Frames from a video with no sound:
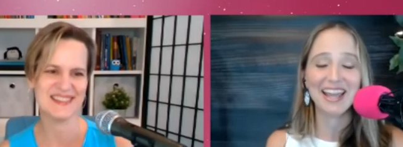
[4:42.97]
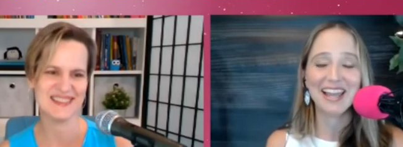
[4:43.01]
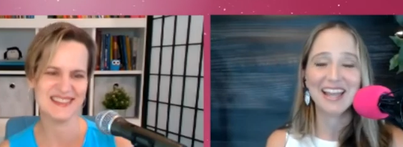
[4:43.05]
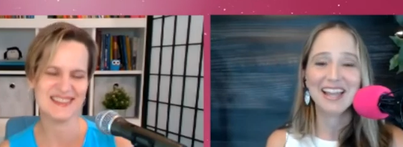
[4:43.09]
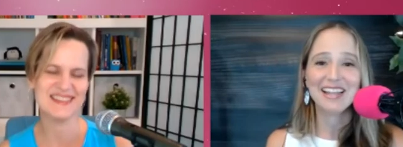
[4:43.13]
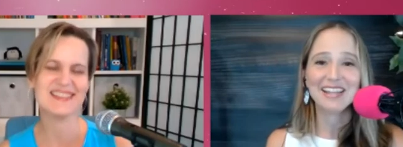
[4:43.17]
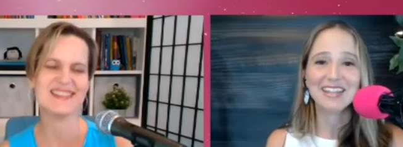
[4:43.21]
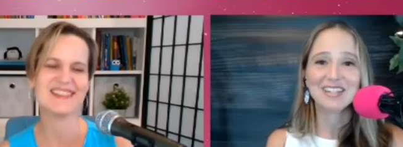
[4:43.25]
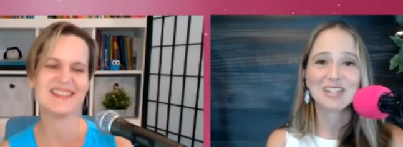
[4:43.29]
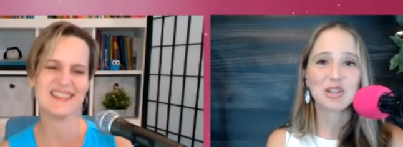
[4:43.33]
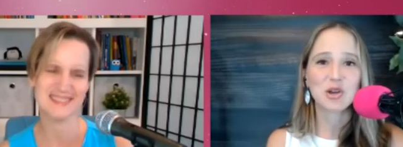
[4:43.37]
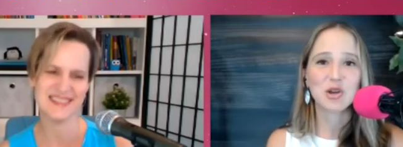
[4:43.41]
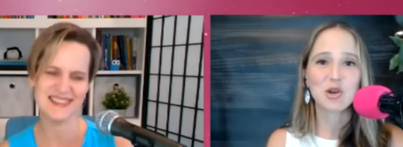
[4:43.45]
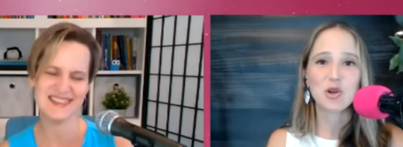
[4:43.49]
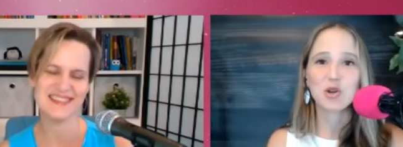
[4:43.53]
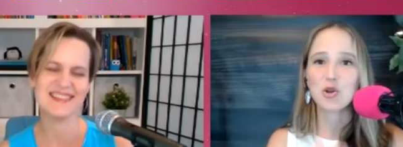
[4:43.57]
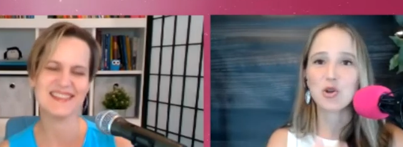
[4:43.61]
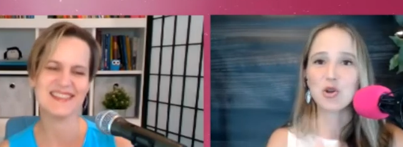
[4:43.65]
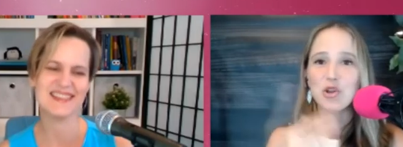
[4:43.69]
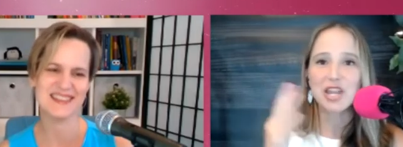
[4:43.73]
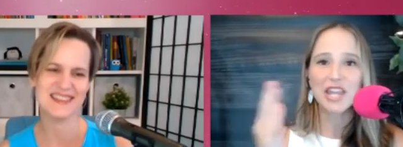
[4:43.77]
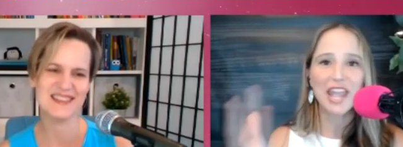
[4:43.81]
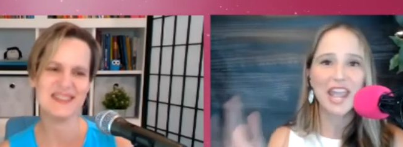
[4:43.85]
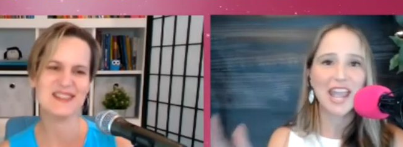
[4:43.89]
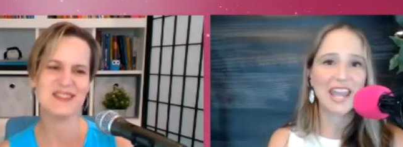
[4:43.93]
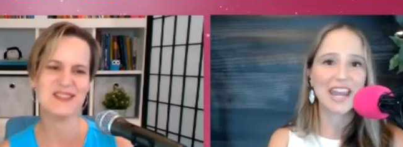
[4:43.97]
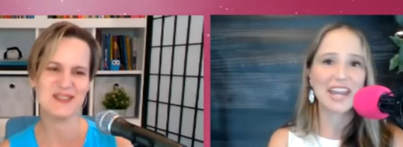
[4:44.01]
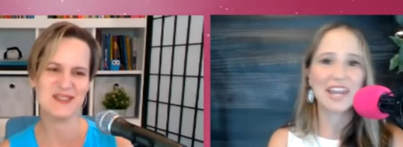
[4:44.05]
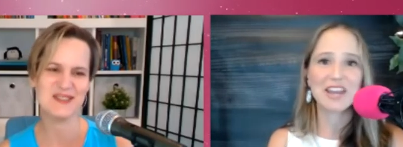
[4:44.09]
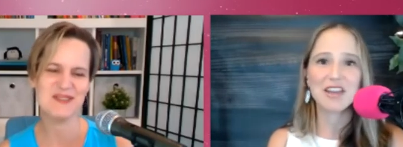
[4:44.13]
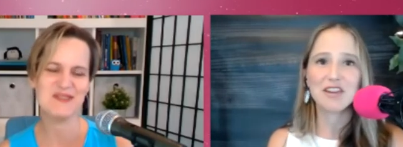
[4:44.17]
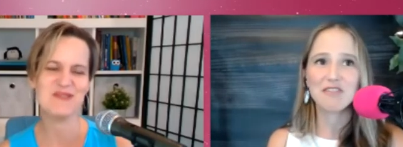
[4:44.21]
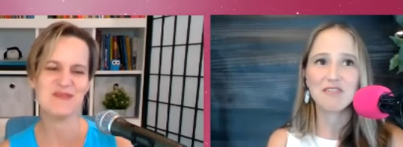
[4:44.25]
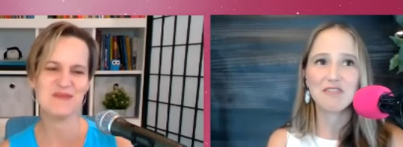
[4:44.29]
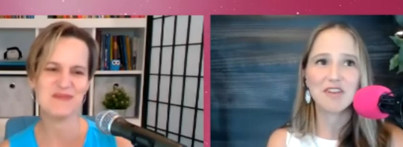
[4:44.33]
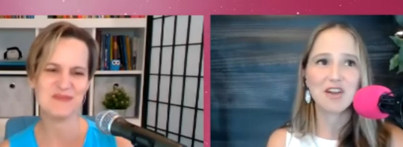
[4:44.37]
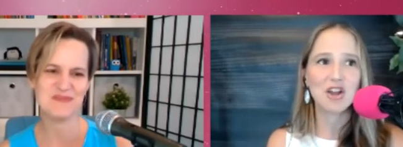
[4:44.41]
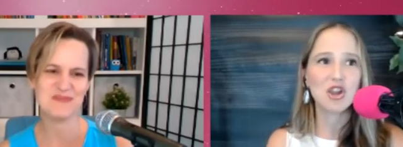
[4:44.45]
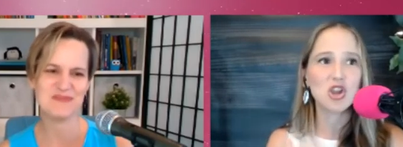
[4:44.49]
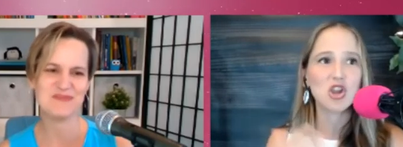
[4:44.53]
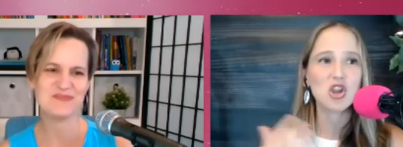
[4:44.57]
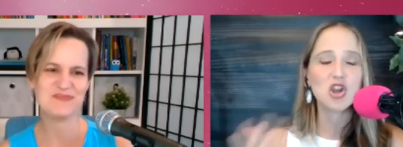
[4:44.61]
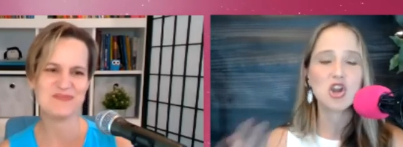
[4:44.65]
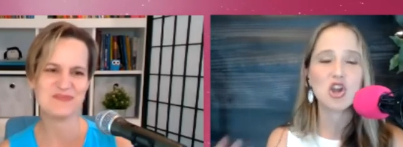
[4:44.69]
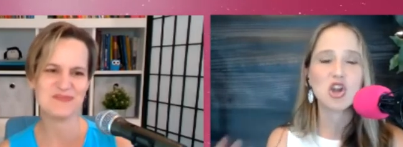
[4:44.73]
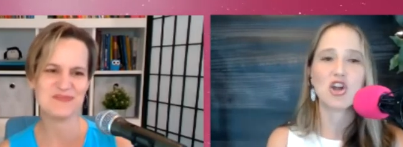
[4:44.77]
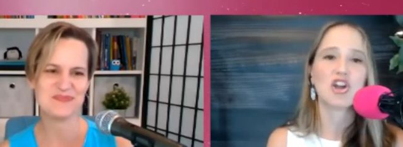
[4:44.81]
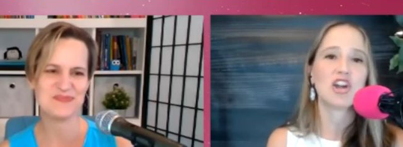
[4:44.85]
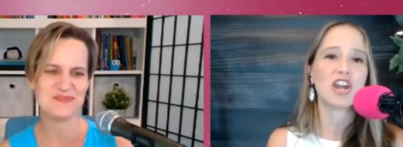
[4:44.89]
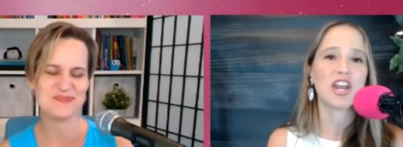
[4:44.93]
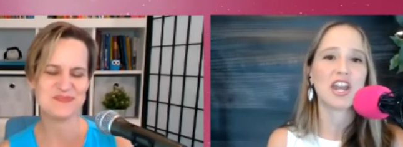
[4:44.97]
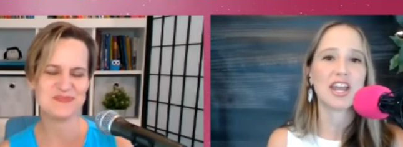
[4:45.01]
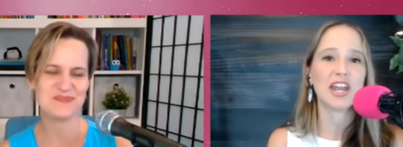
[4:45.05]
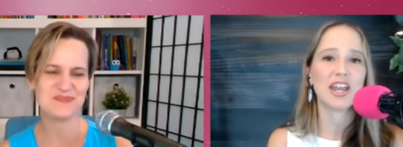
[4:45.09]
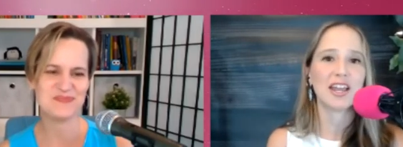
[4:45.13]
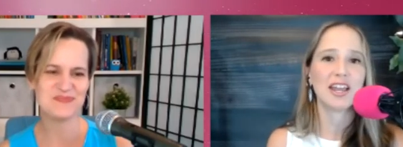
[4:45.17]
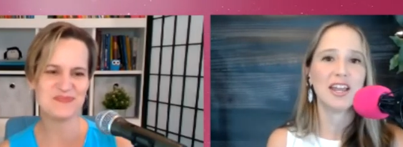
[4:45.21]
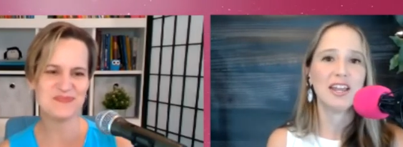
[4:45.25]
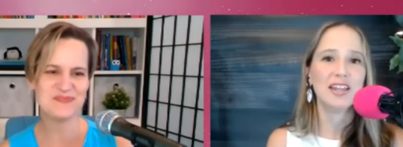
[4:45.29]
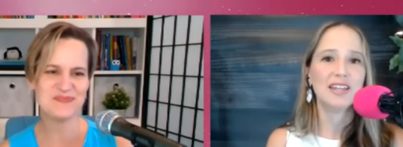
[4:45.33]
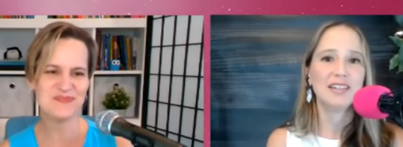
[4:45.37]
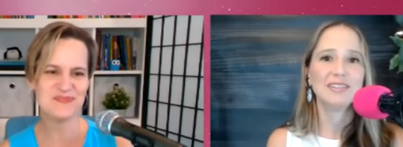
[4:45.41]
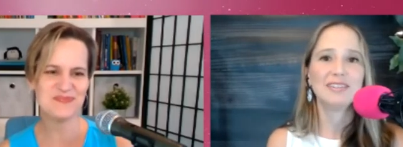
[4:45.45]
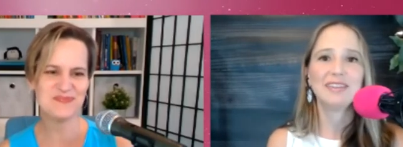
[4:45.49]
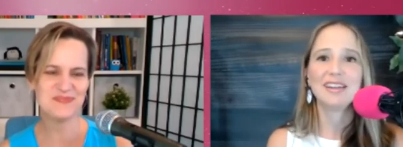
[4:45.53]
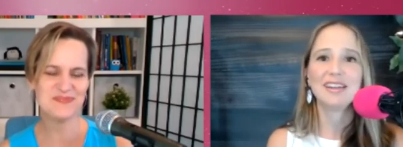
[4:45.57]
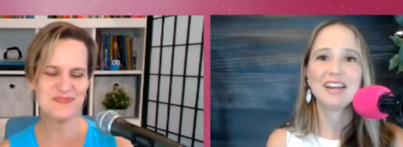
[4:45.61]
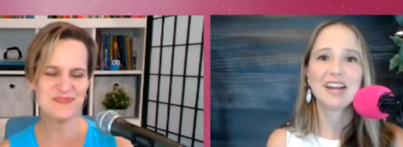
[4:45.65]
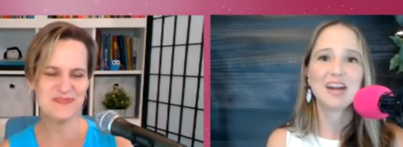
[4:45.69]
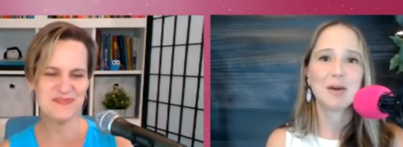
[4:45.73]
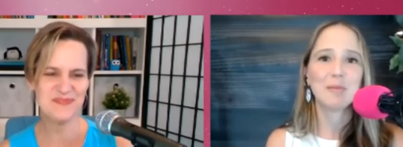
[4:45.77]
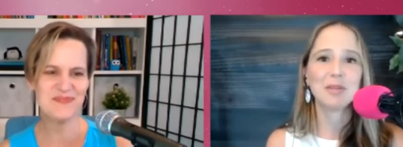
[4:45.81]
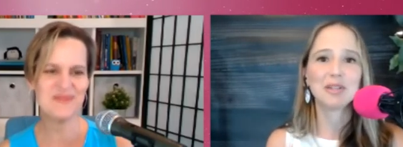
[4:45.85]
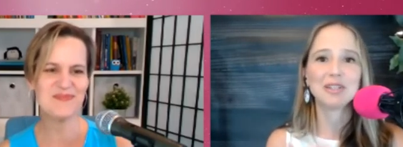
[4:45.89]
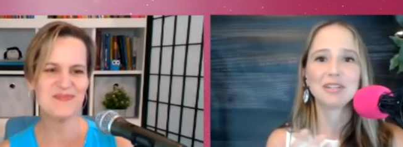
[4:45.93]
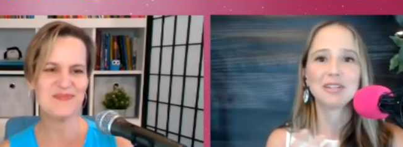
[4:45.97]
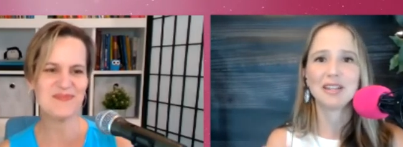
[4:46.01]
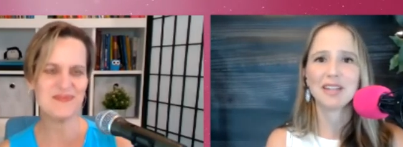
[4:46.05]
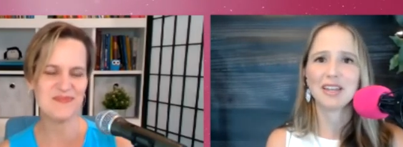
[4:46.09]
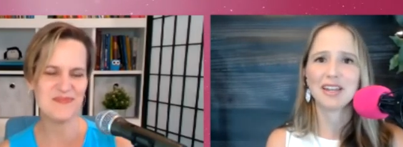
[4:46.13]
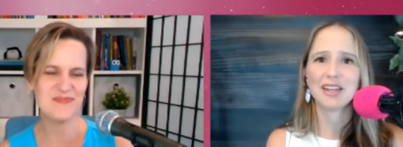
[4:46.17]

Speaker 1: So creative learning didn't come until later,